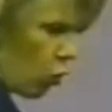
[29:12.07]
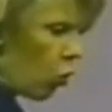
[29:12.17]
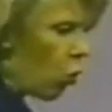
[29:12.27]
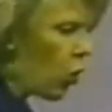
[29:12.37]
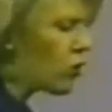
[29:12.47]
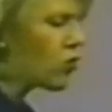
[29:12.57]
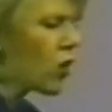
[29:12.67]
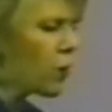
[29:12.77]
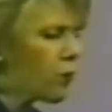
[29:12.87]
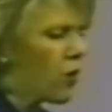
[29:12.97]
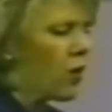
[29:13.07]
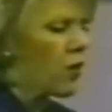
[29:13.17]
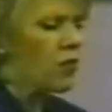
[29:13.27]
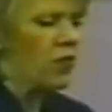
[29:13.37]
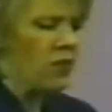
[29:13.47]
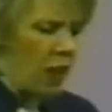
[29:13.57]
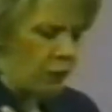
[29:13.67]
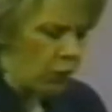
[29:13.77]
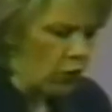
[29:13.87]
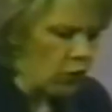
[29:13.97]
who worshipped the
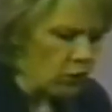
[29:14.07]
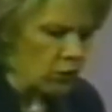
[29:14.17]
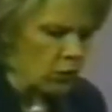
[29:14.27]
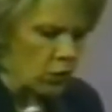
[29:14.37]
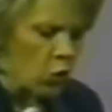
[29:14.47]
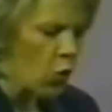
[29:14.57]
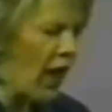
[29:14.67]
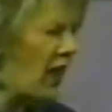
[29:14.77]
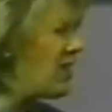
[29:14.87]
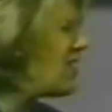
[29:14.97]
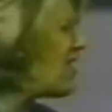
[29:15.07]
devil, who had